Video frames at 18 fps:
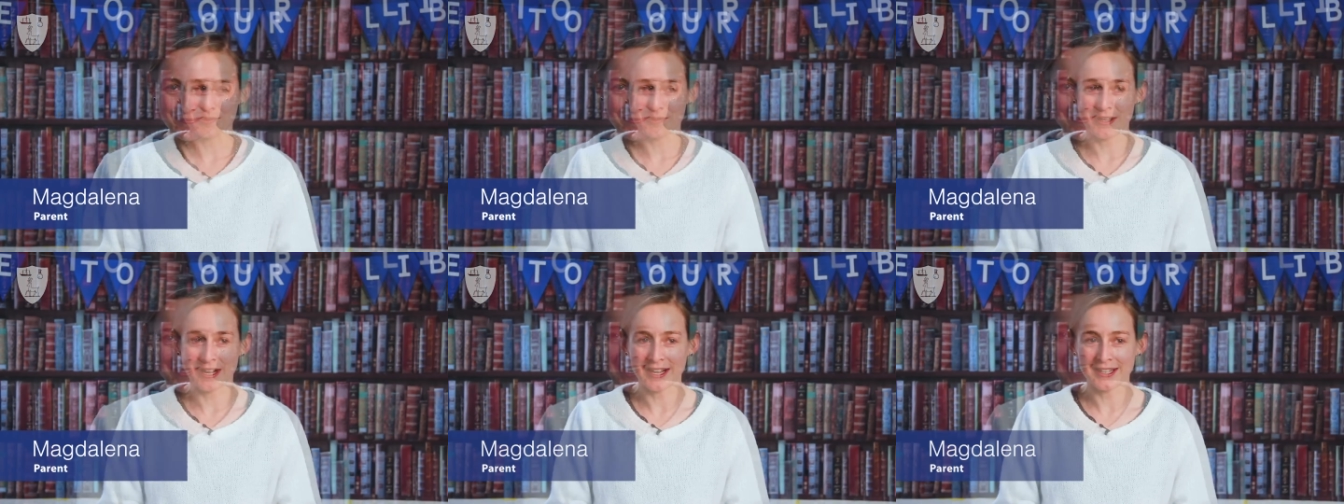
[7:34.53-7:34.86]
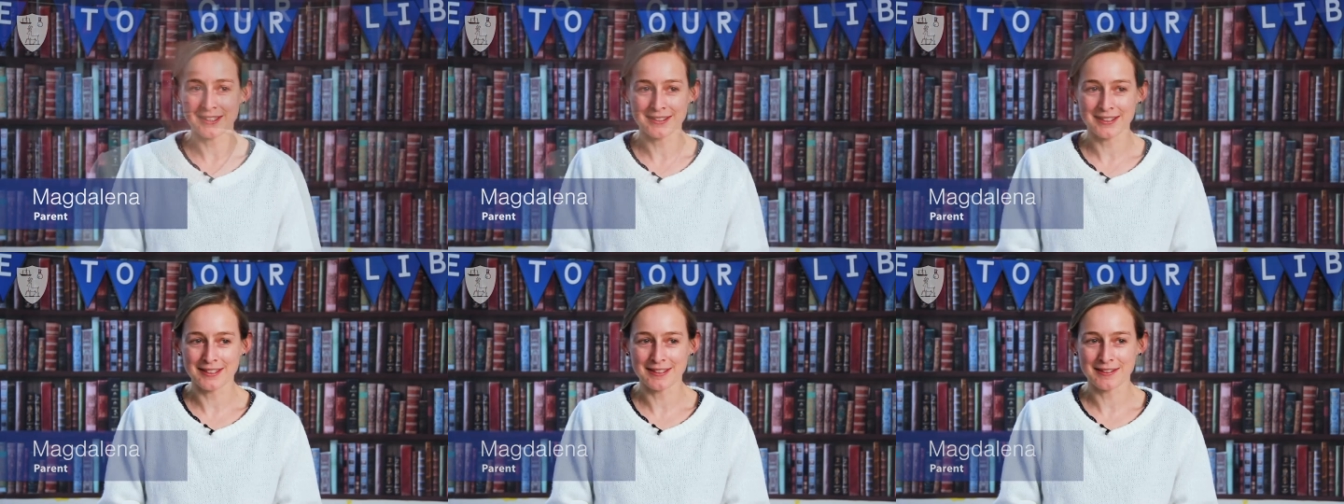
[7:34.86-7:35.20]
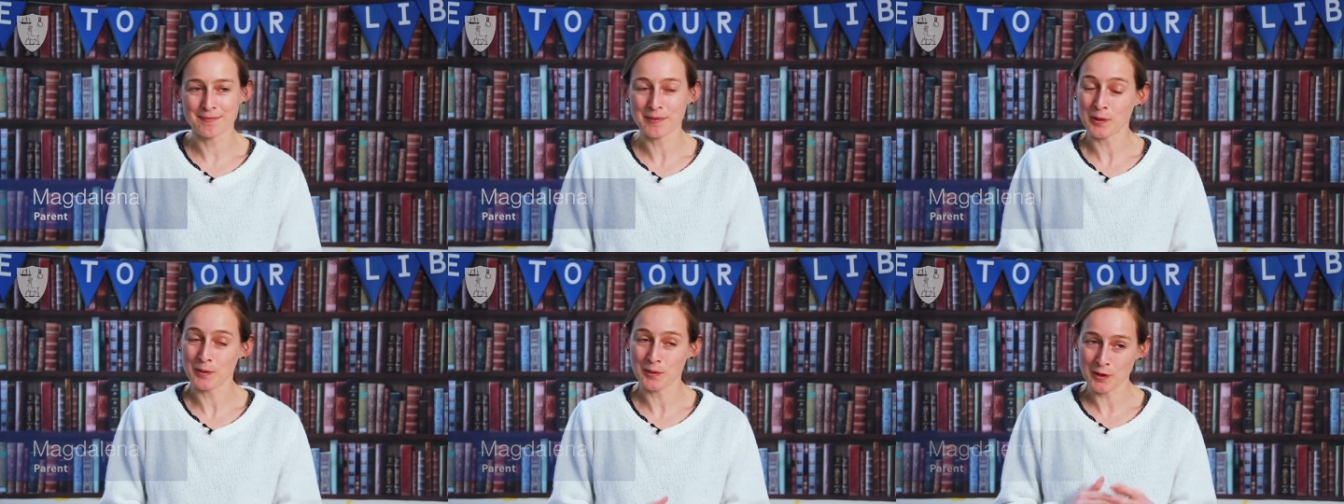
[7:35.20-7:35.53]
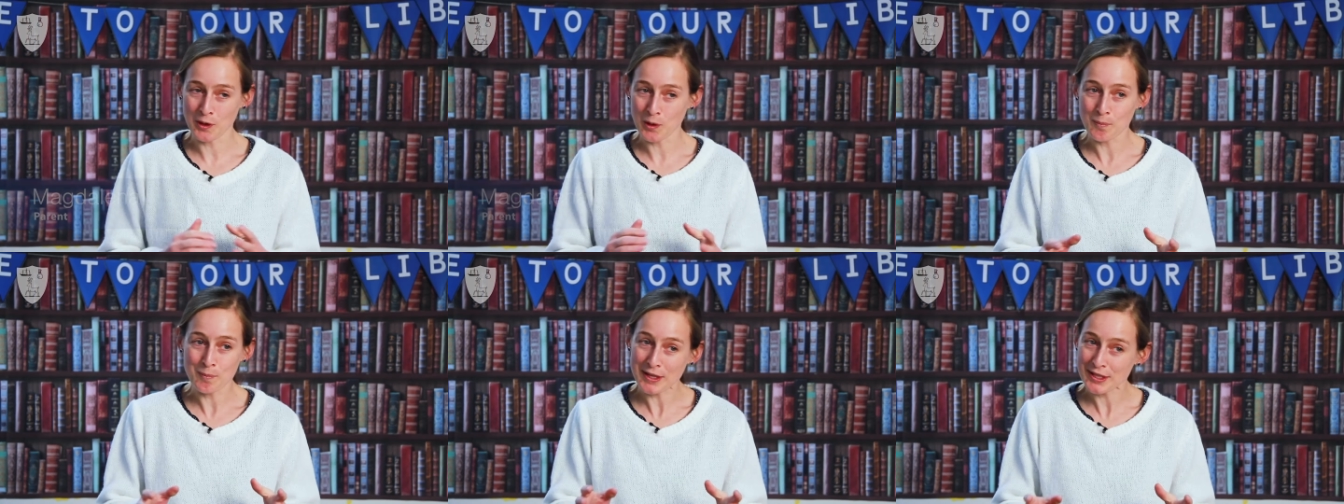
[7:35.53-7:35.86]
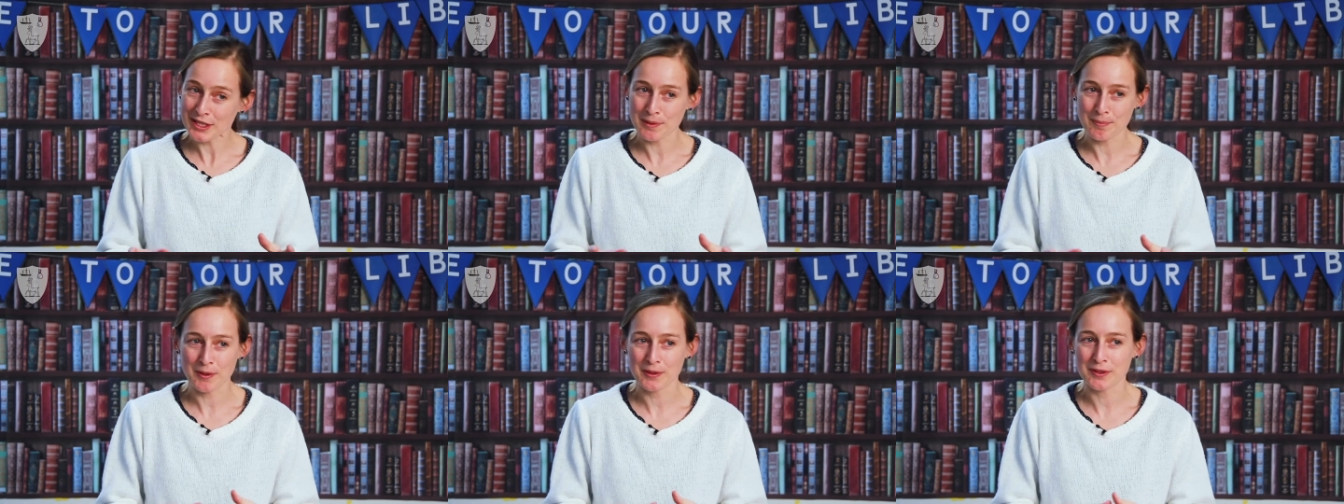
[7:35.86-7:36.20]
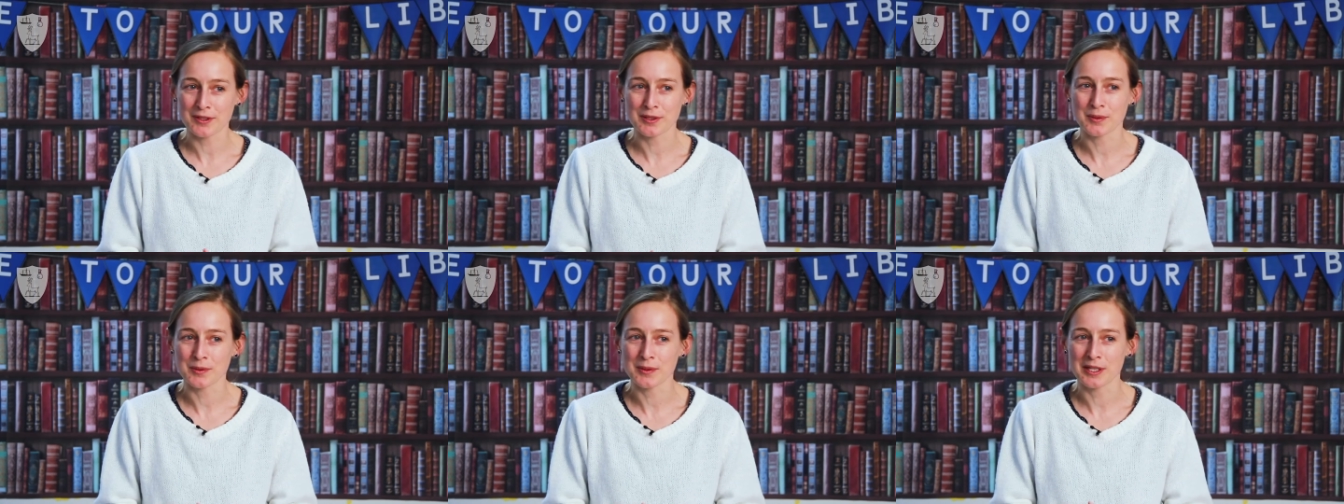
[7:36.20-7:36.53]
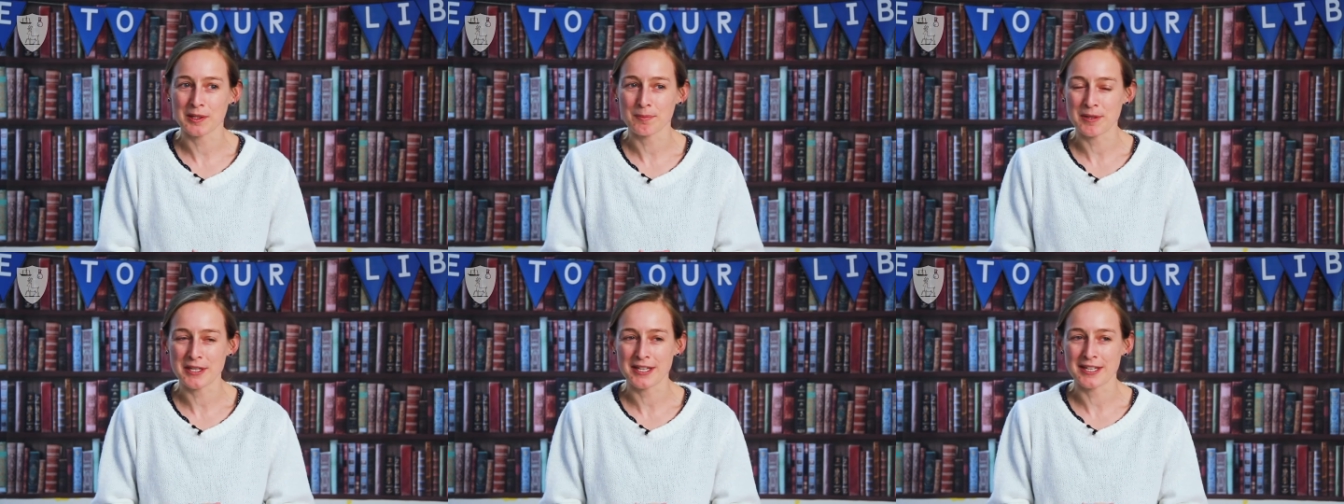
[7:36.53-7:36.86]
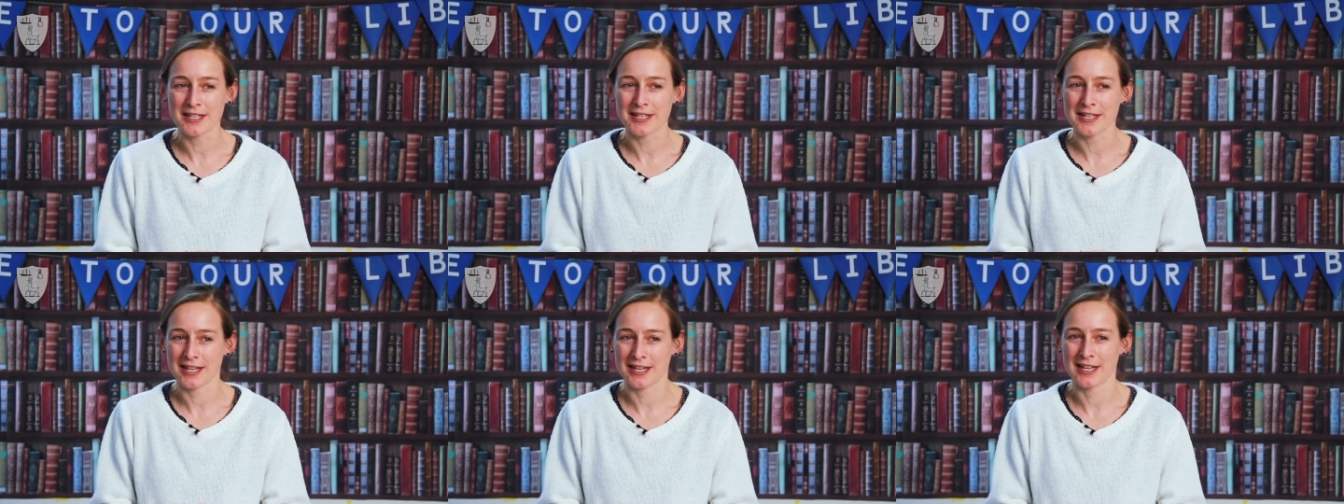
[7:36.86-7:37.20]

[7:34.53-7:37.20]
I didn't know much about the school at the beginning